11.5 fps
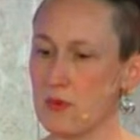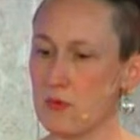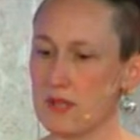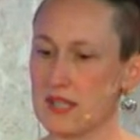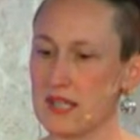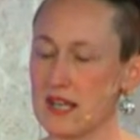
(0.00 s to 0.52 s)

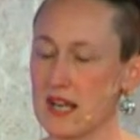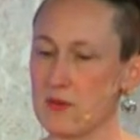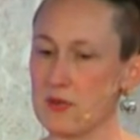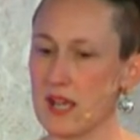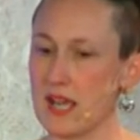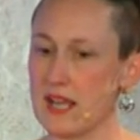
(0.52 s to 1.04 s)
with it,
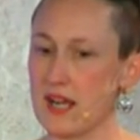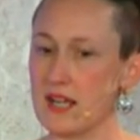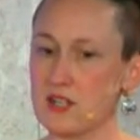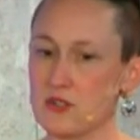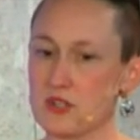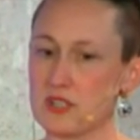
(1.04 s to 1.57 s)
and I
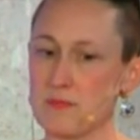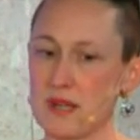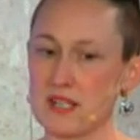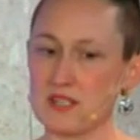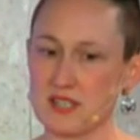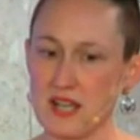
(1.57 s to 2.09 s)
noticed
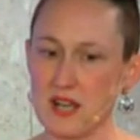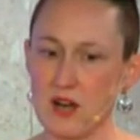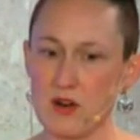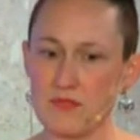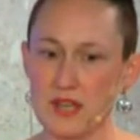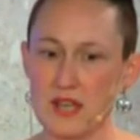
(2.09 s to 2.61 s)
myself